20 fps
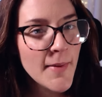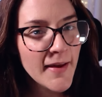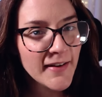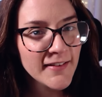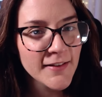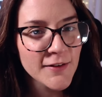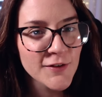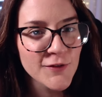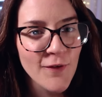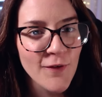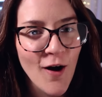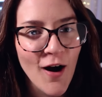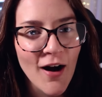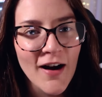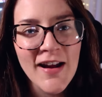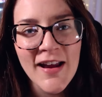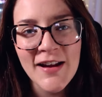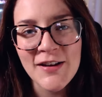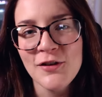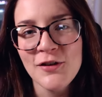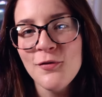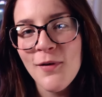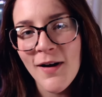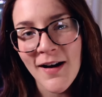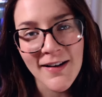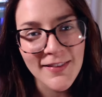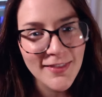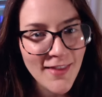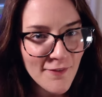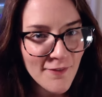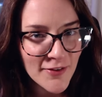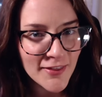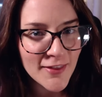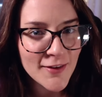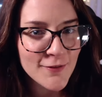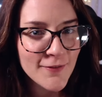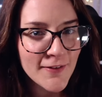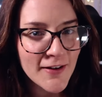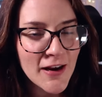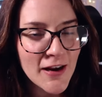you made it this far and you are loving
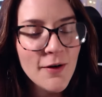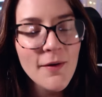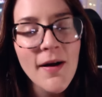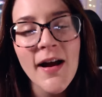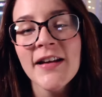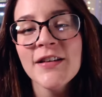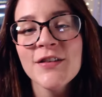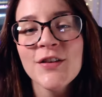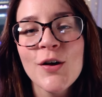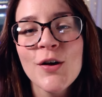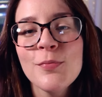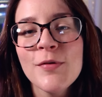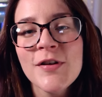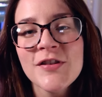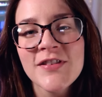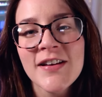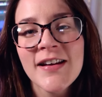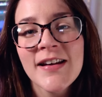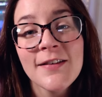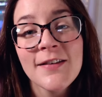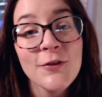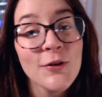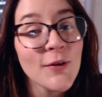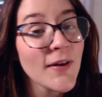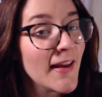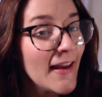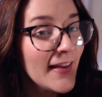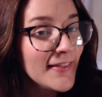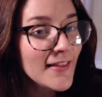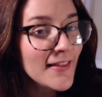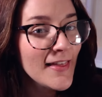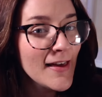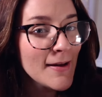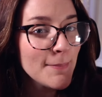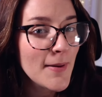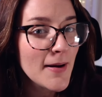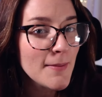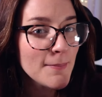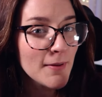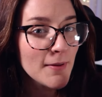this video, I'd so appreciate it if you could hit the
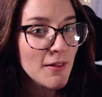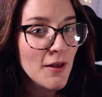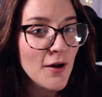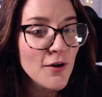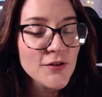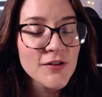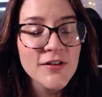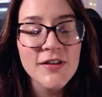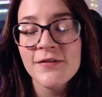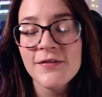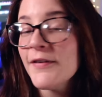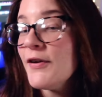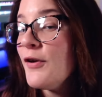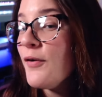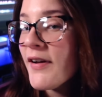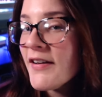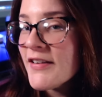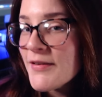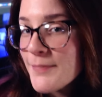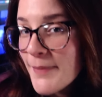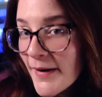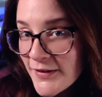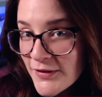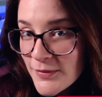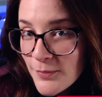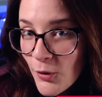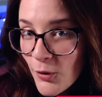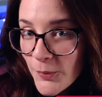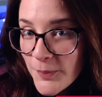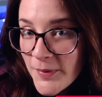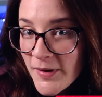like button below so this video can spread to more